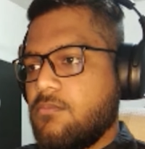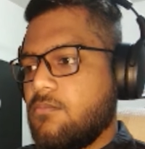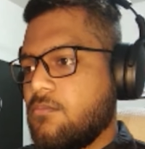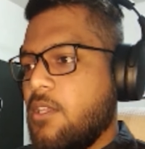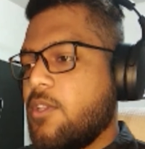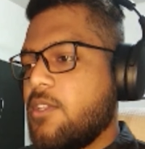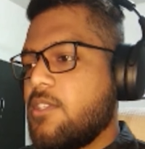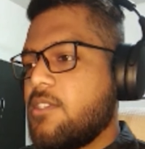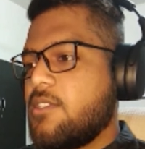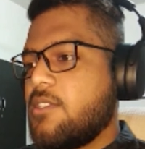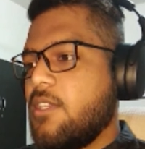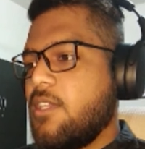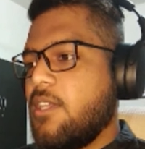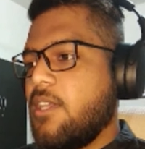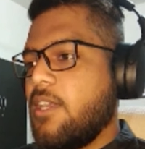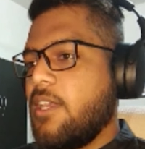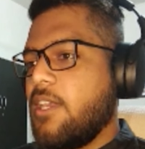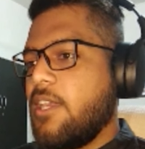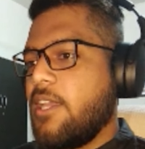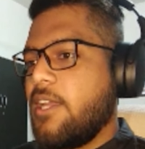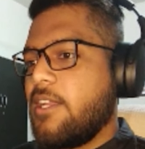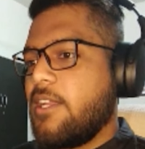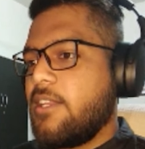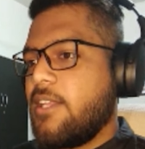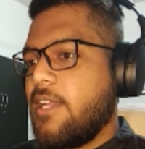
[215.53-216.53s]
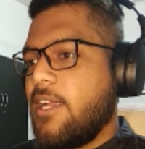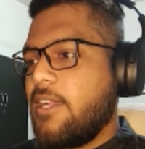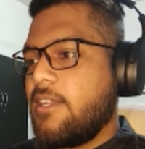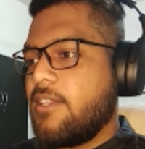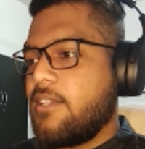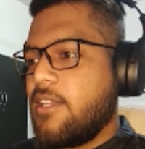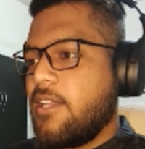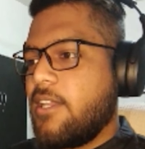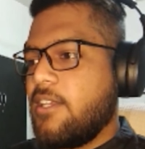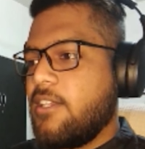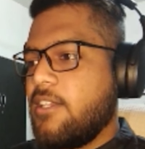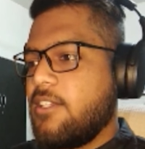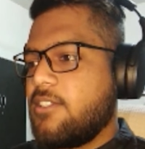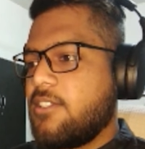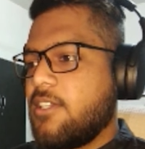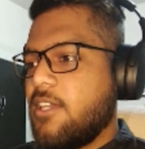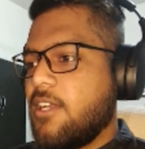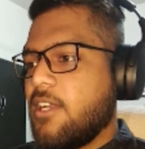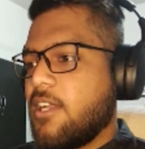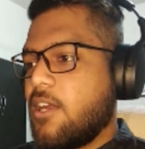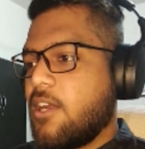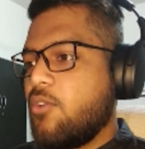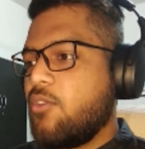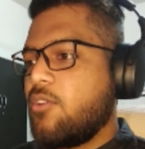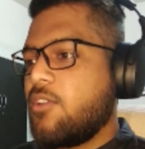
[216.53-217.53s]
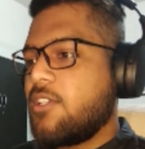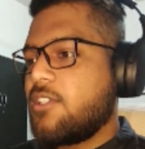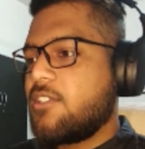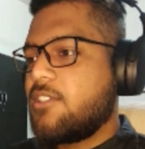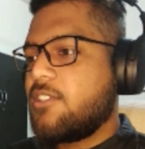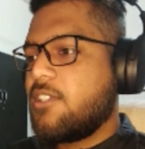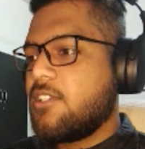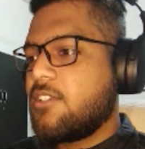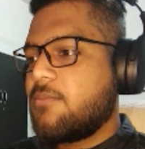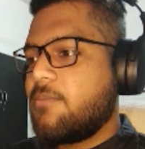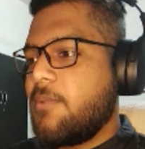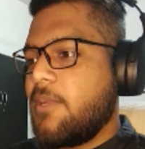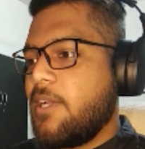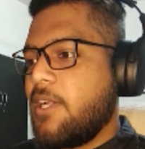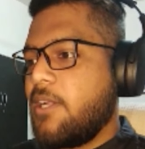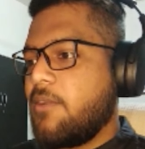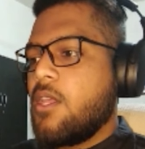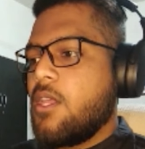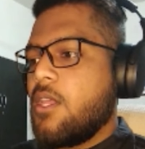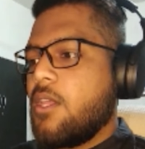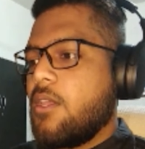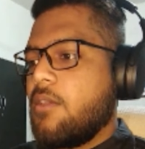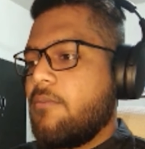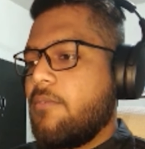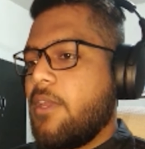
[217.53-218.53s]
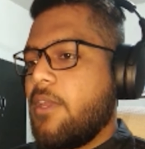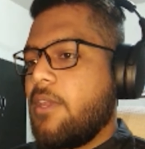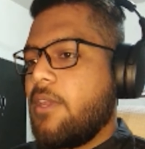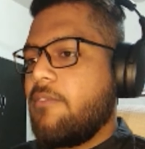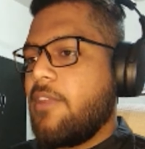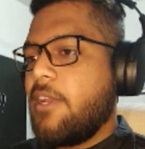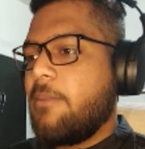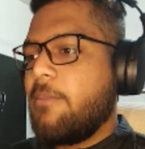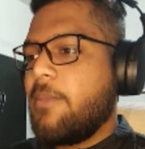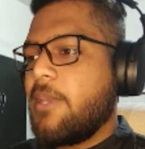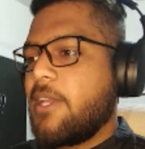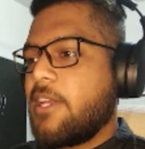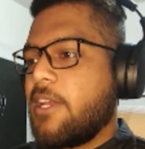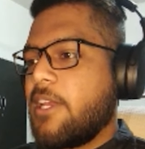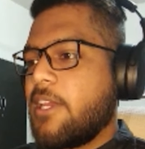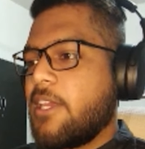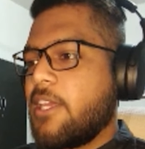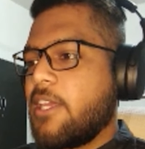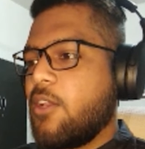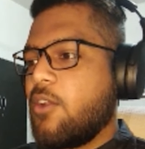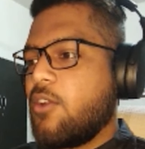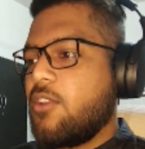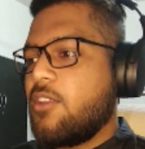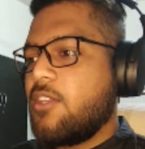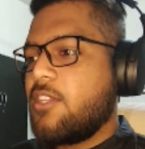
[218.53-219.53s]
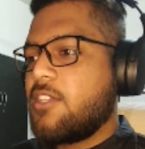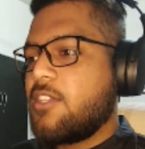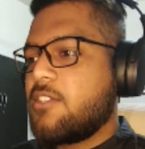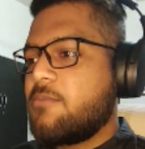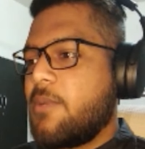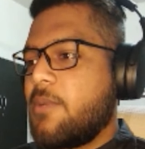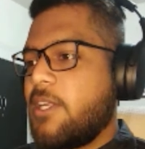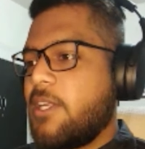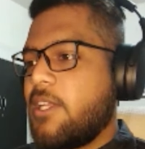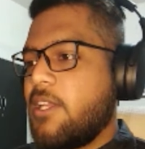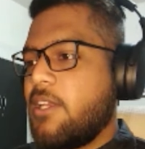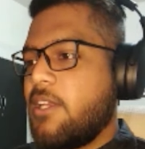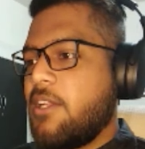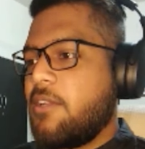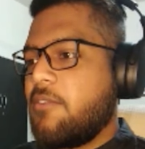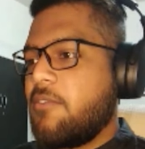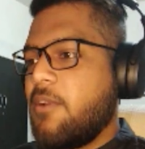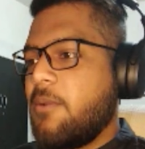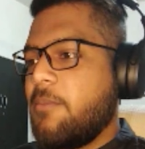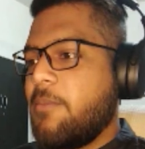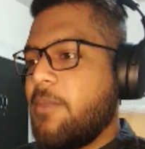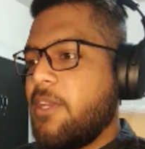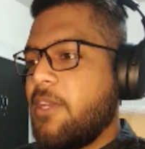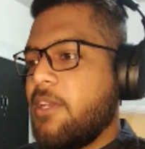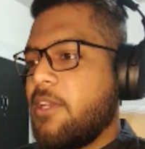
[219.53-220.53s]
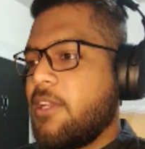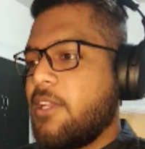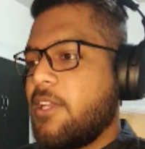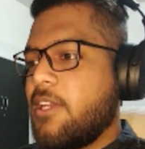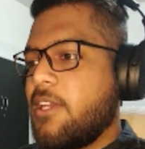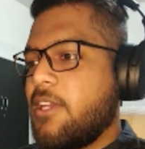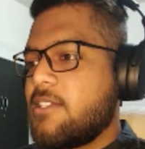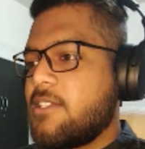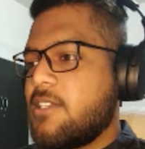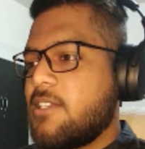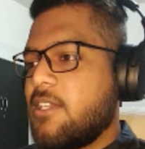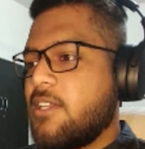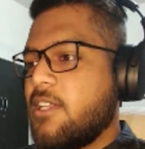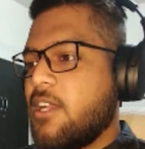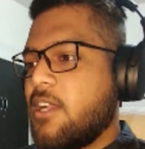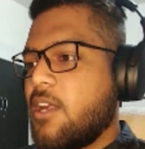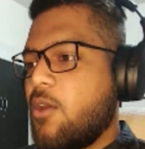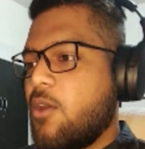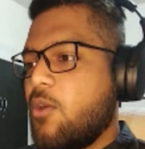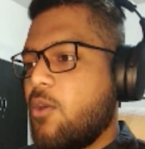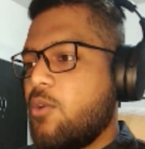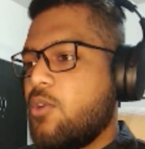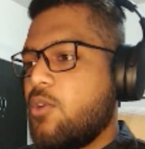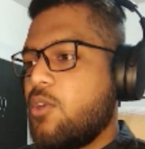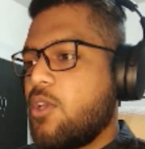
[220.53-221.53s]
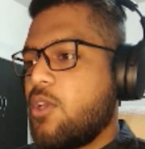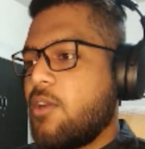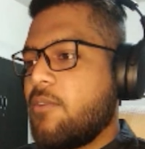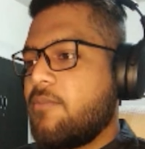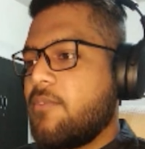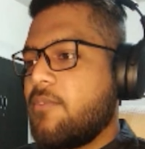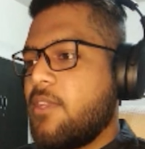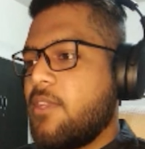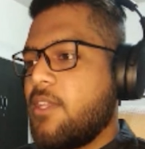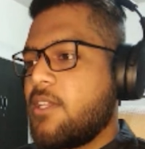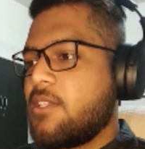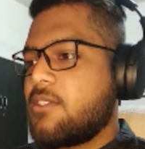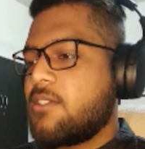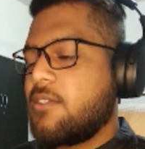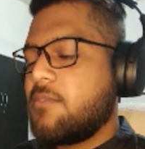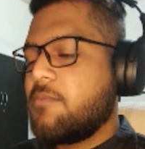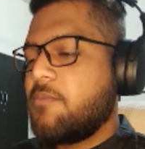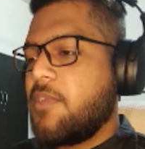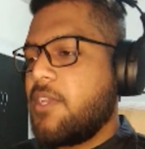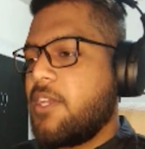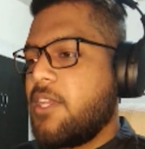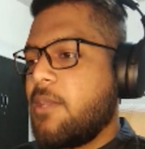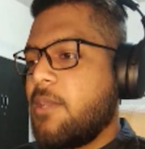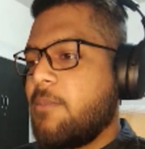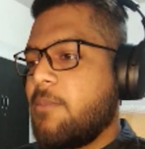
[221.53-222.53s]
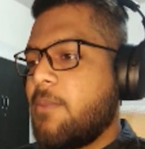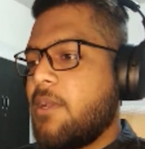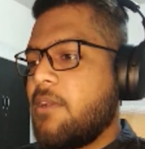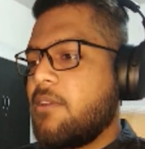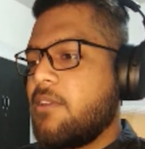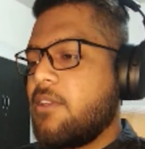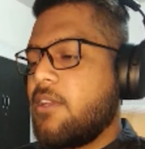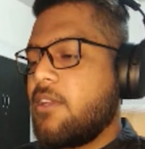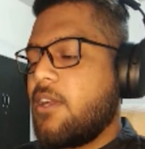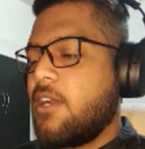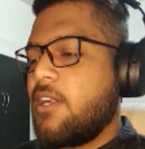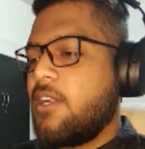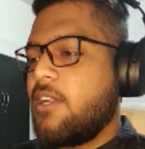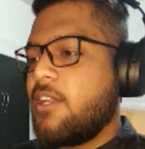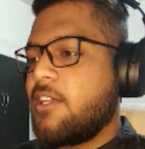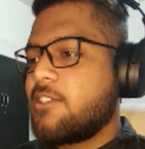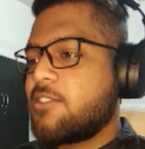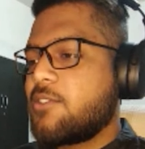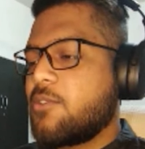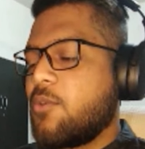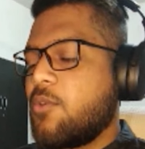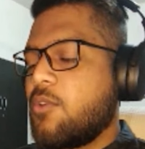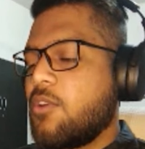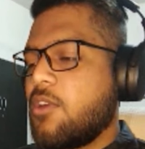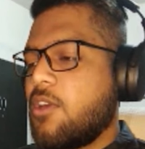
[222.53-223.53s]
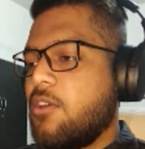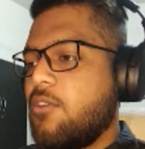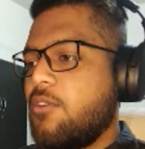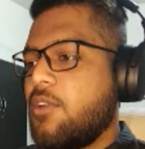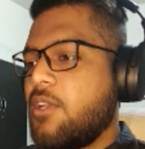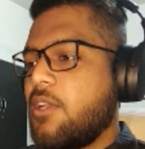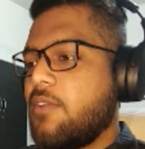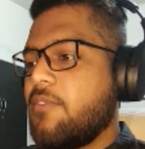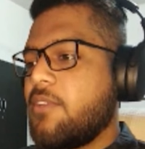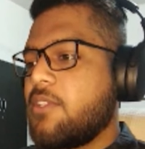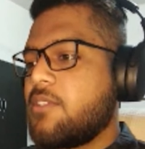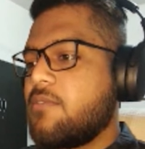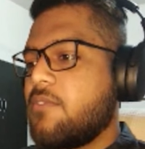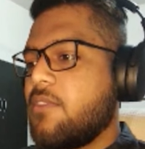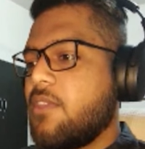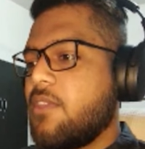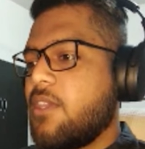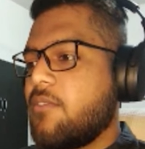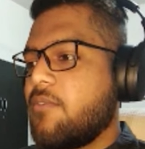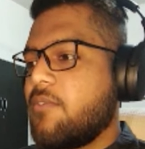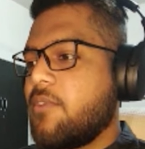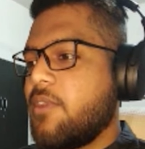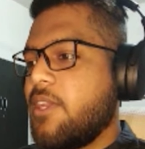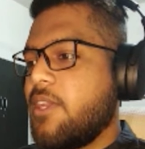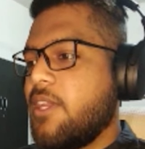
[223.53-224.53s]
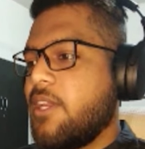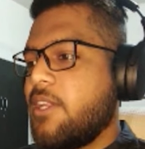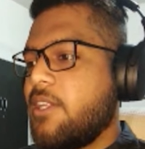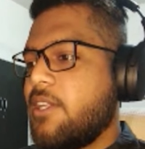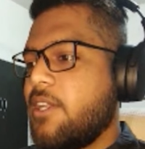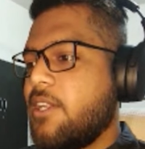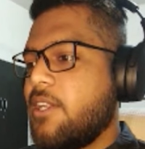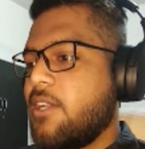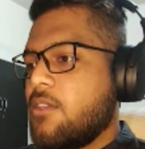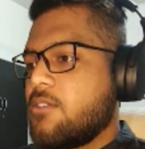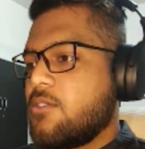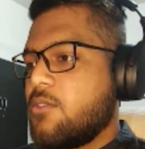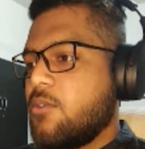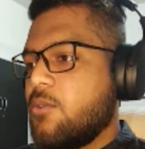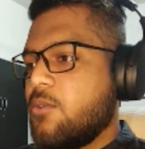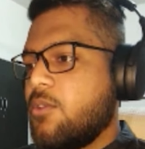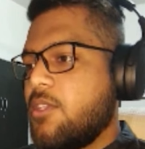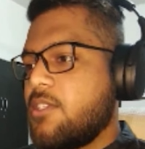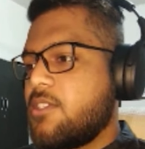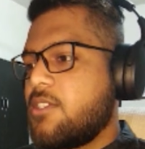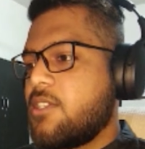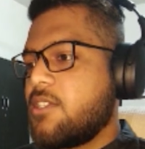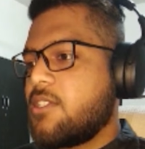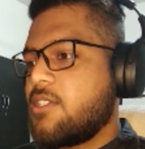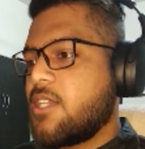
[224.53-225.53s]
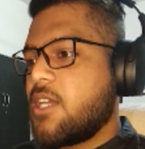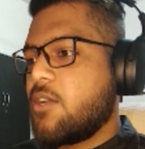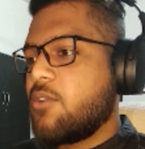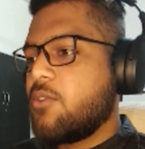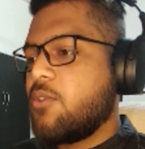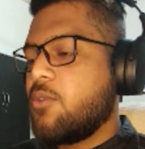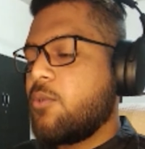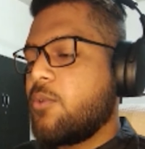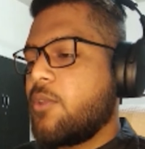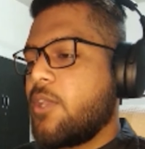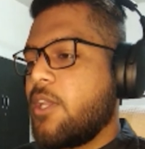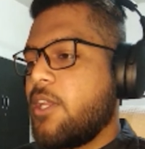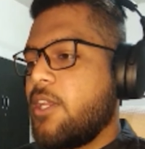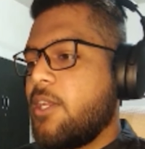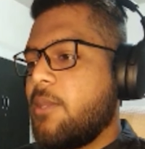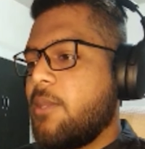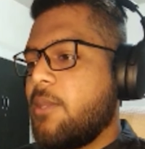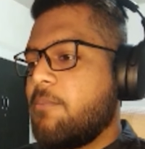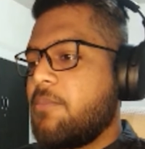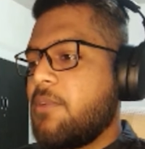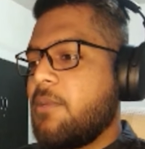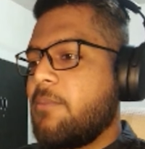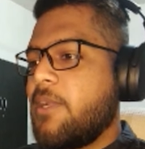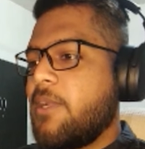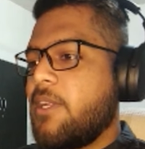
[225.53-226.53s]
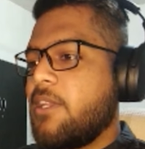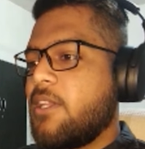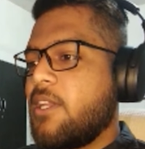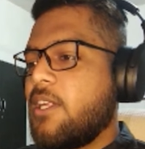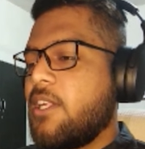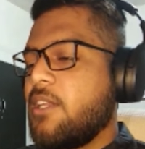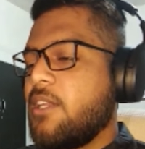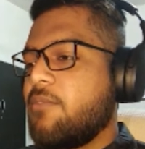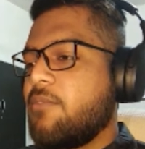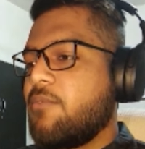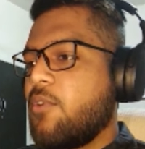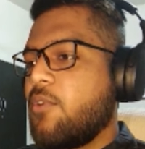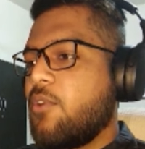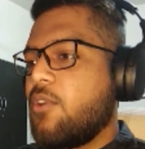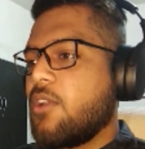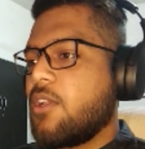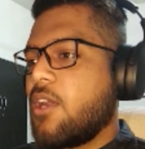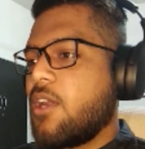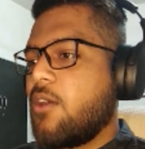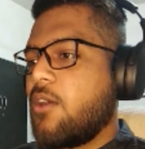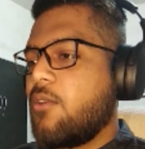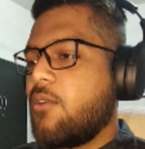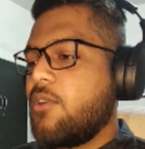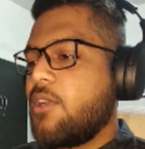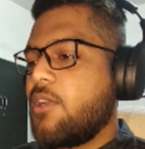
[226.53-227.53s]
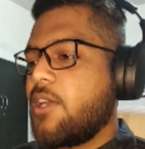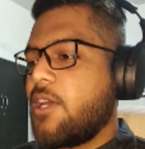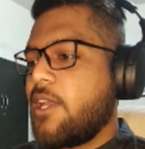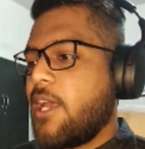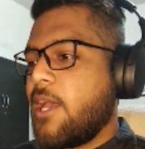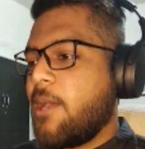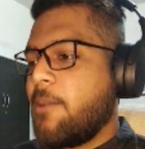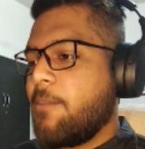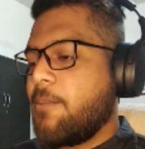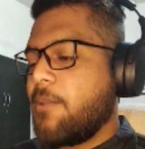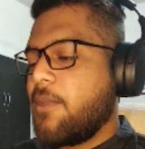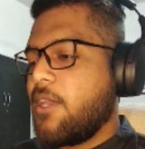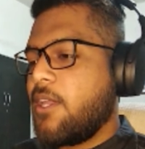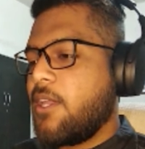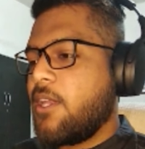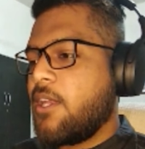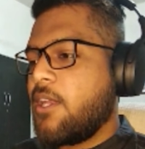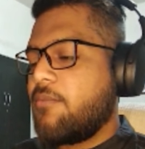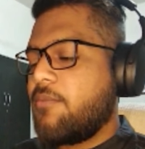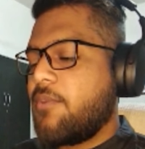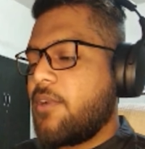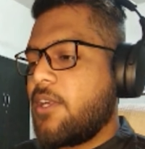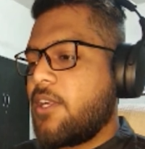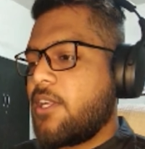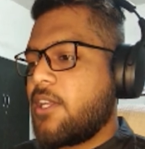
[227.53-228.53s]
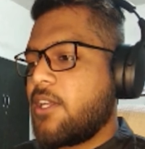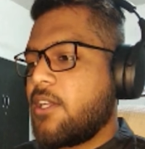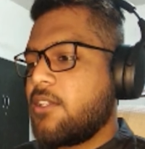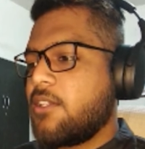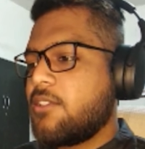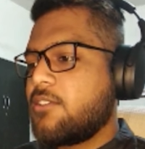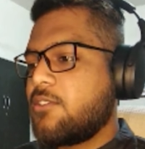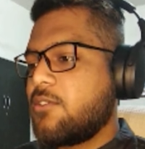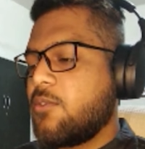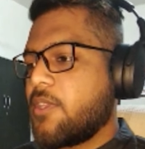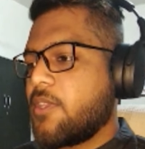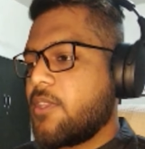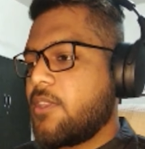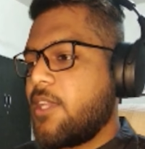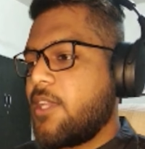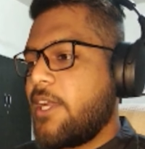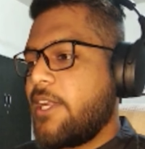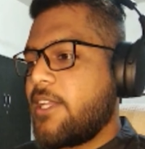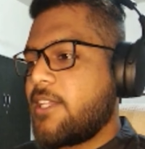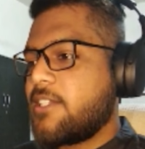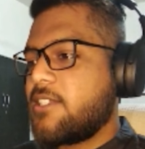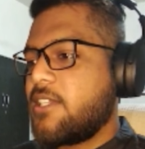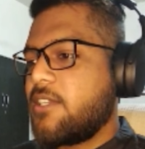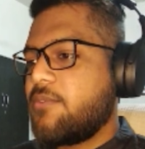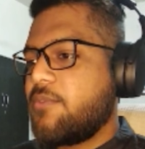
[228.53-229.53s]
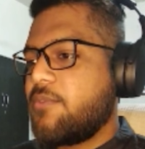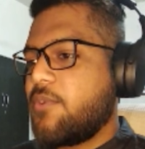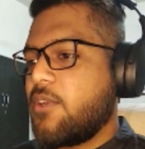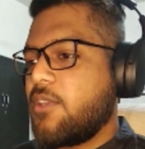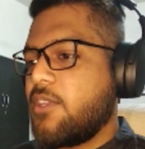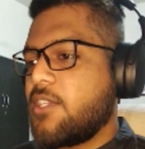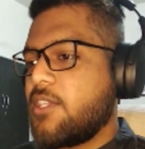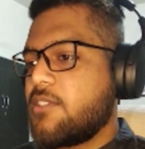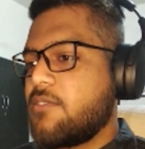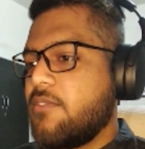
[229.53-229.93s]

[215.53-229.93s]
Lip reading: You can see here that the initial count is displayed. When we'll be clicking on this button, it will be increasing the count of this variable underscore counter which we have created. So this is how you can implement the default counter app in a Flutter. So that is it for this